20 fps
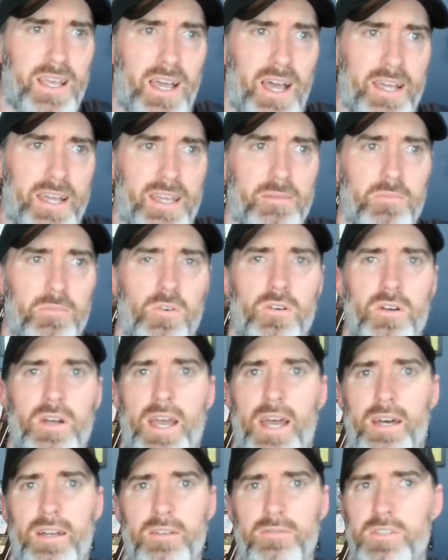I get more
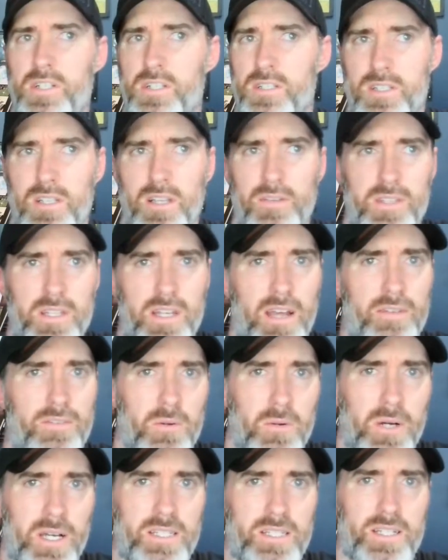out of just lifting heavy
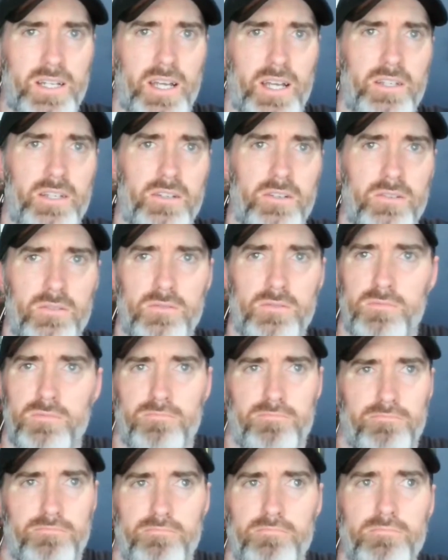weights than I do
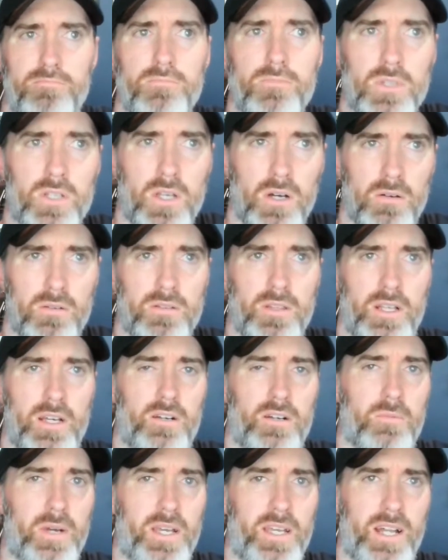going
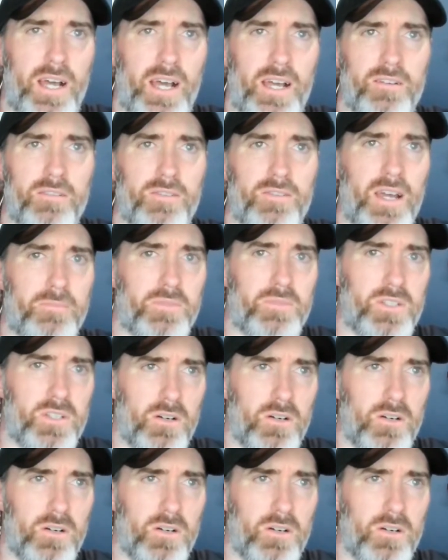lighter weight, higher reps.